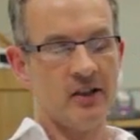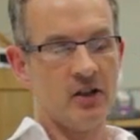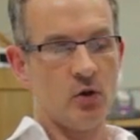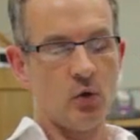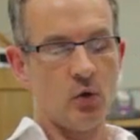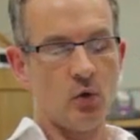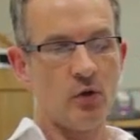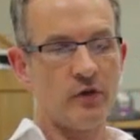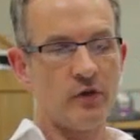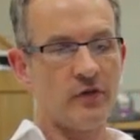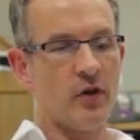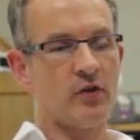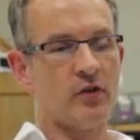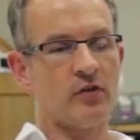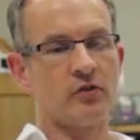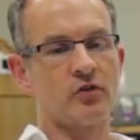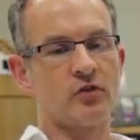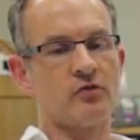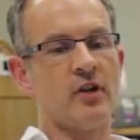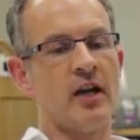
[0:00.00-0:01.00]
all
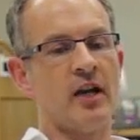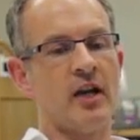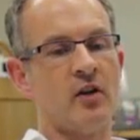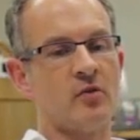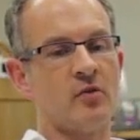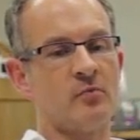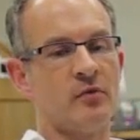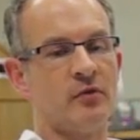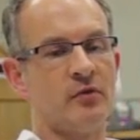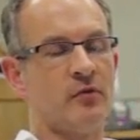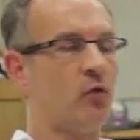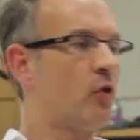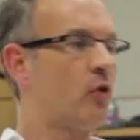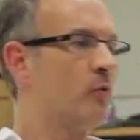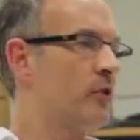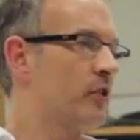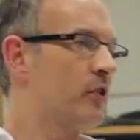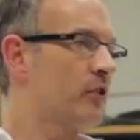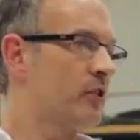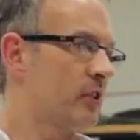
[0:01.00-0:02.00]
focused around
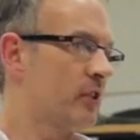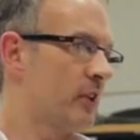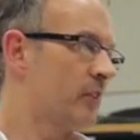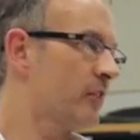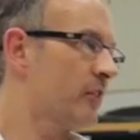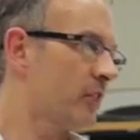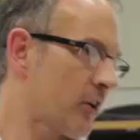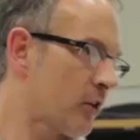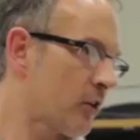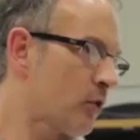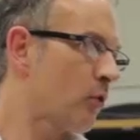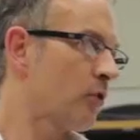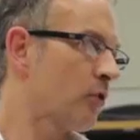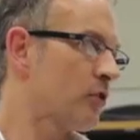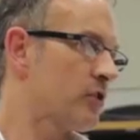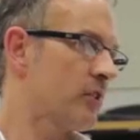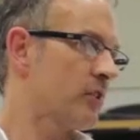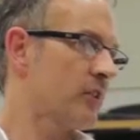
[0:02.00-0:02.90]
performance and psychology.